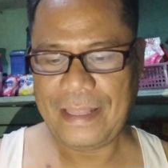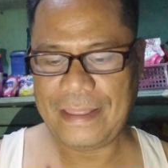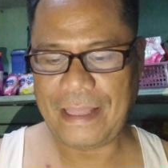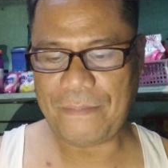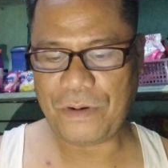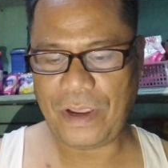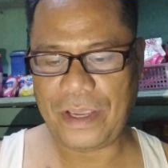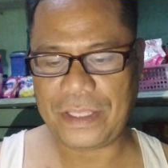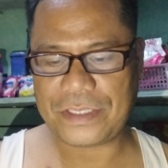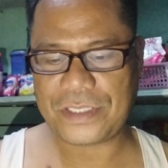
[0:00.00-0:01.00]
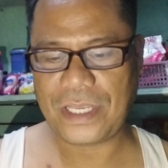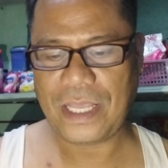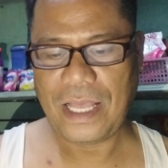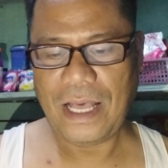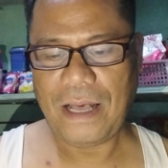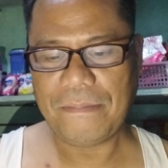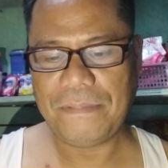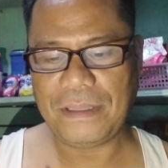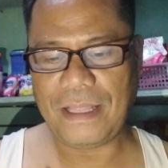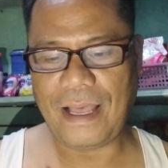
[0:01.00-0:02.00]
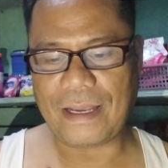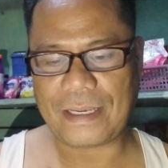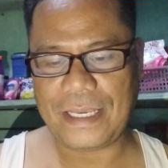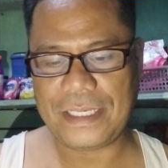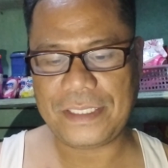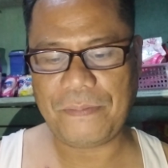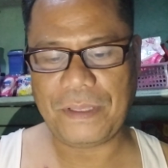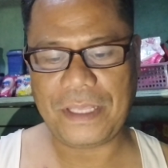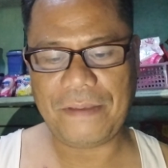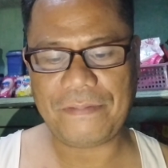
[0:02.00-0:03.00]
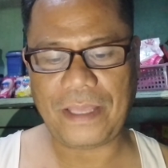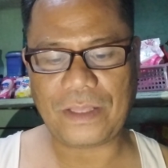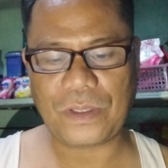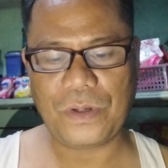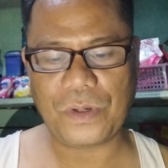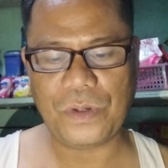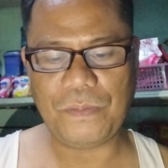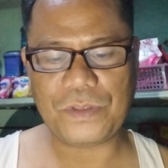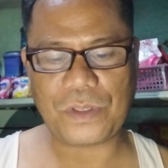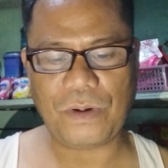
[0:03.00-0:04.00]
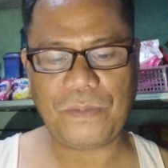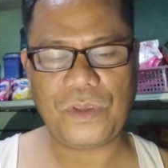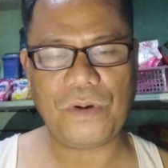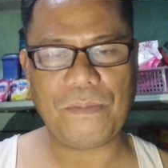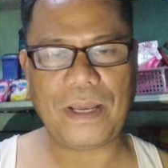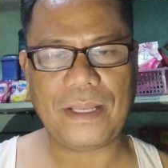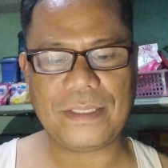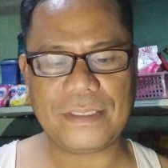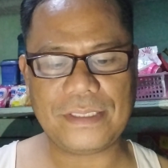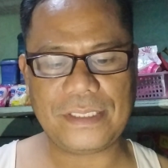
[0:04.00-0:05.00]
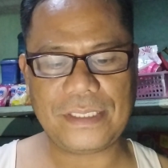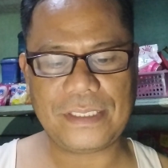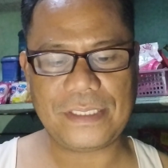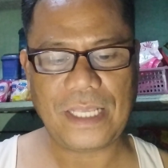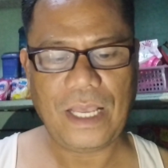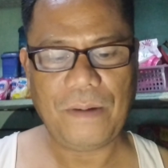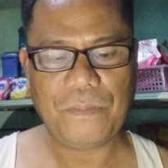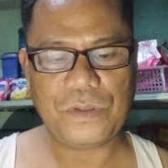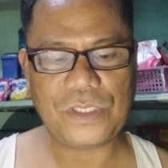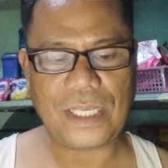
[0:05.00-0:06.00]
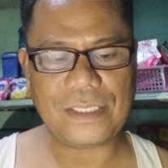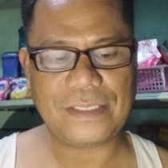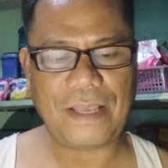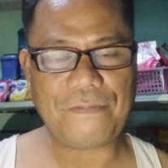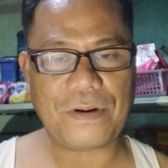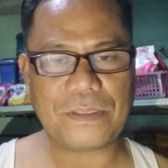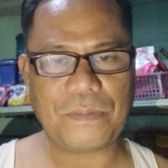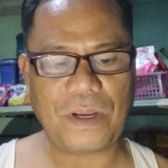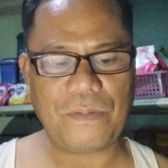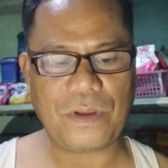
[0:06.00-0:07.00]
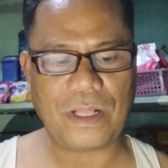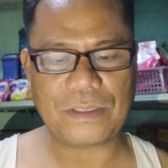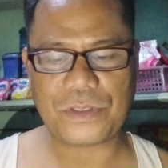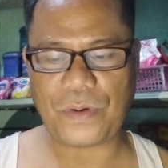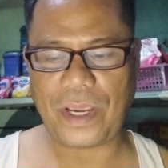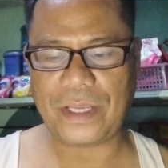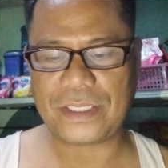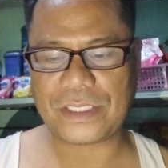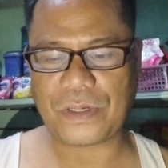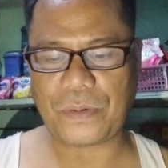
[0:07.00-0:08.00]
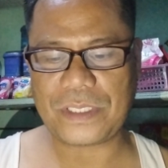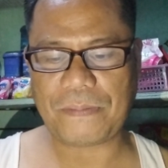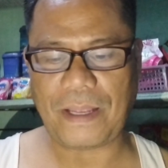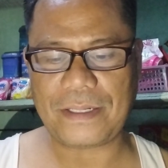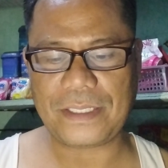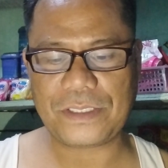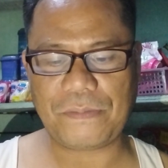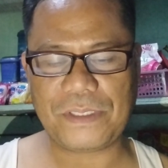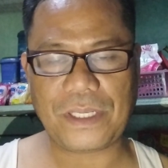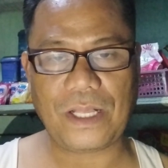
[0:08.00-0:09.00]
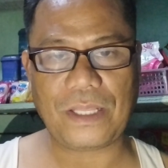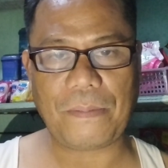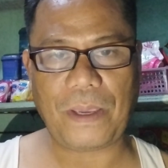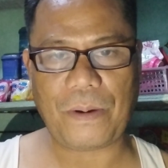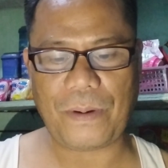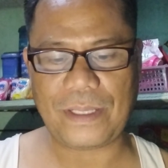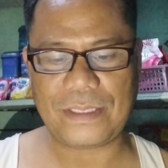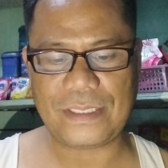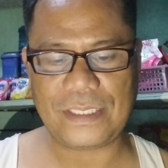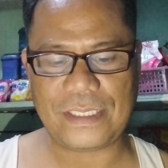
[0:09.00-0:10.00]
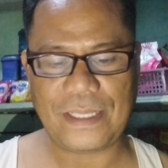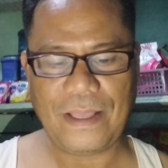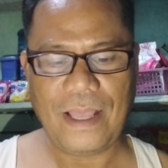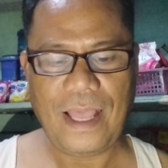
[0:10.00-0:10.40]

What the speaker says: Number 8. Blank is the belief that groups of humans possess different behavioral traits corresponding to physical appearance